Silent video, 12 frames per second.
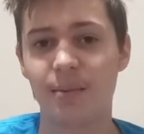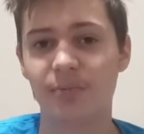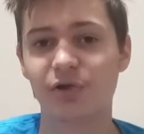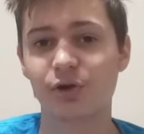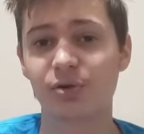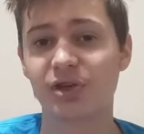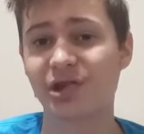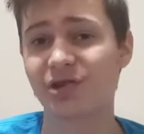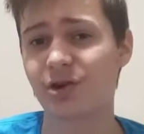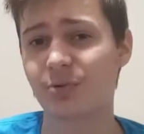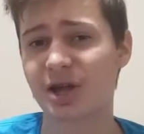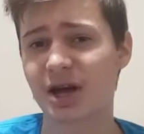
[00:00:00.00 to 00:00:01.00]
So this
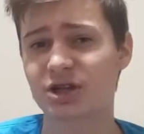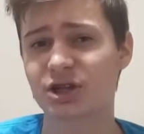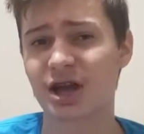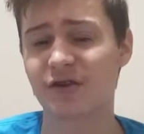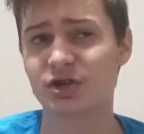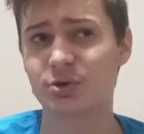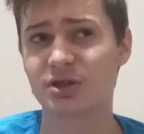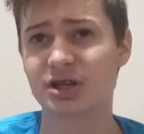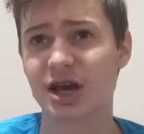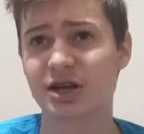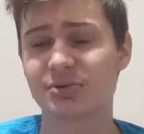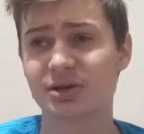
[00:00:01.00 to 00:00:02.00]
year we actually have two
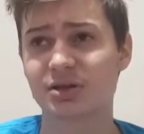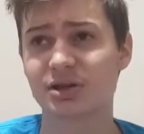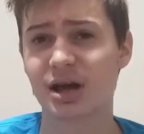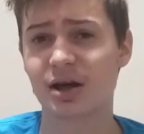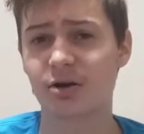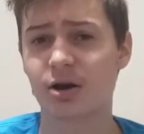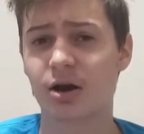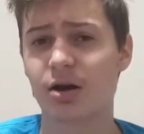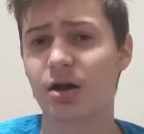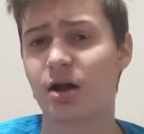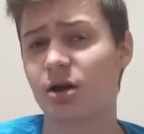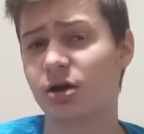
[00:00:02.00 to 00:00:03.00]
attachments that
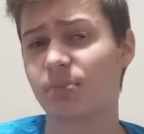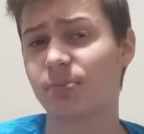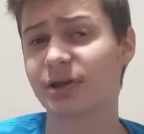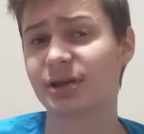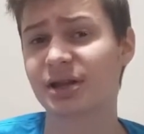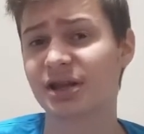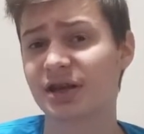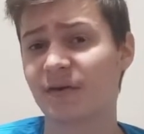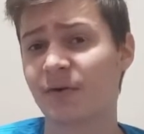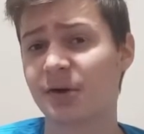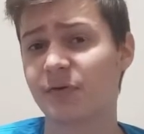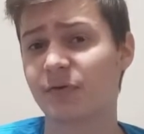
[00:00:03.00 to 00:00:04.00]
are completely
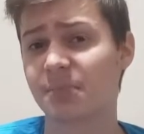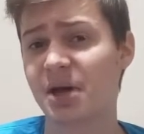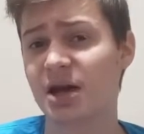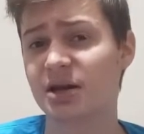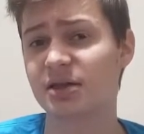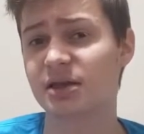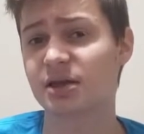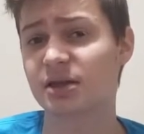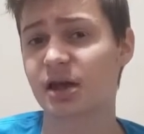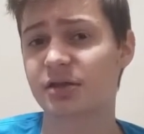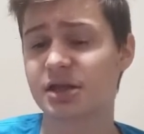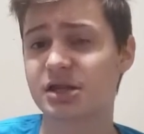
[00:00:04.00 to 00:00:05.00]
different from anything
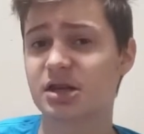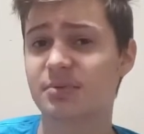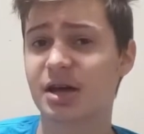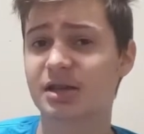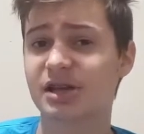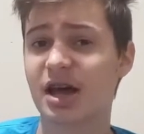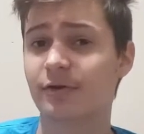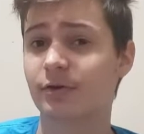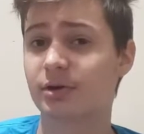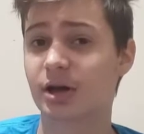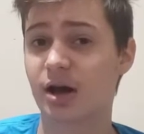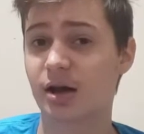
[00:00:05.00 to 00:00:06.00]
that the team has ever
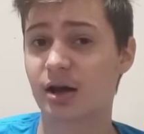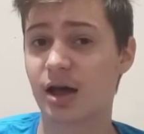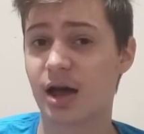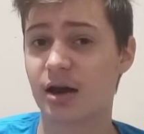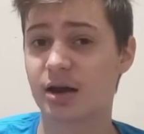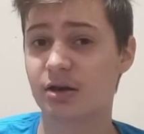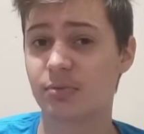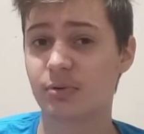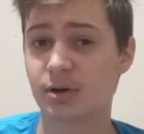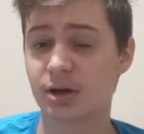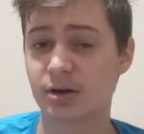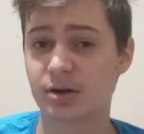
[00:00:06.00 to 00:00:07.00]
done at any
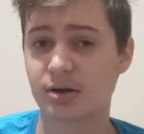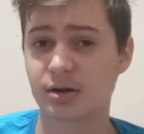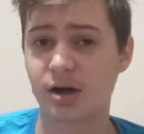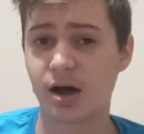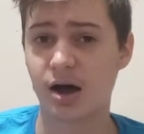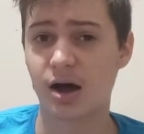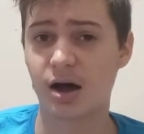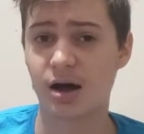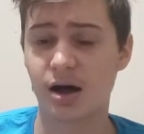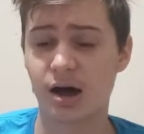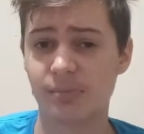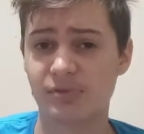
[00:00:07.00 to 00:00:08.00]
point.
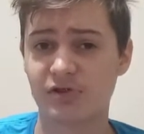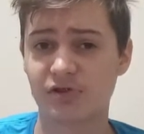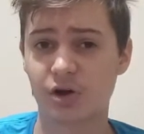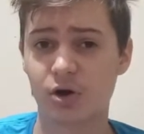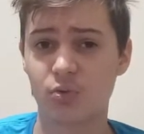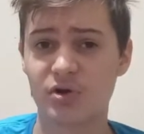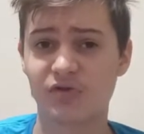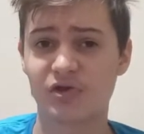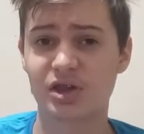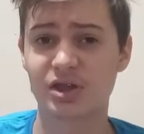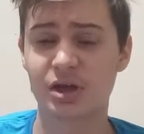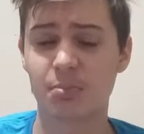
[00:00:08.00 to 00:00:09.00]
So we've
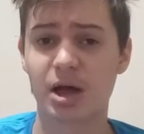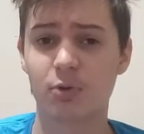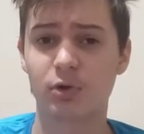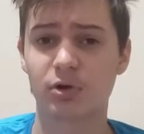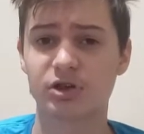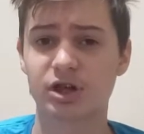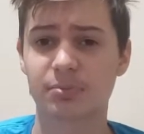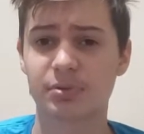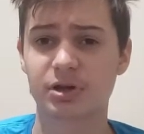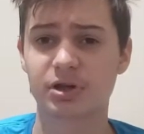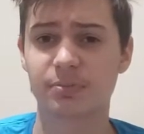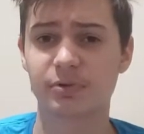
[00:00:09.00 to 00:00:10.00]
seen them at World
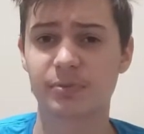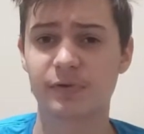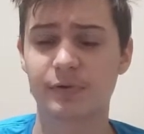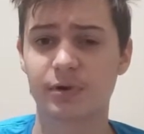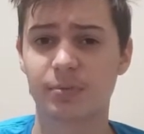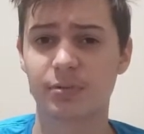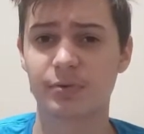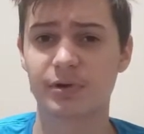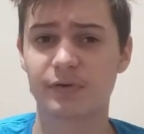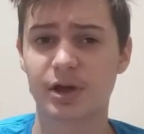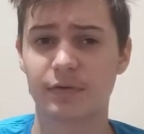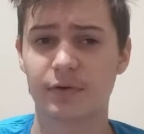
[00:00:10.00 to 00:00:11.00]
Championships before, but we've
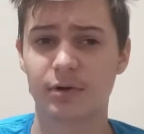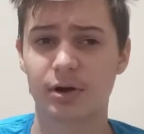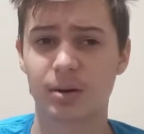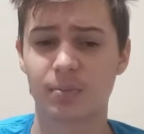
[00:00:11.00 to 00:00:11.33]
never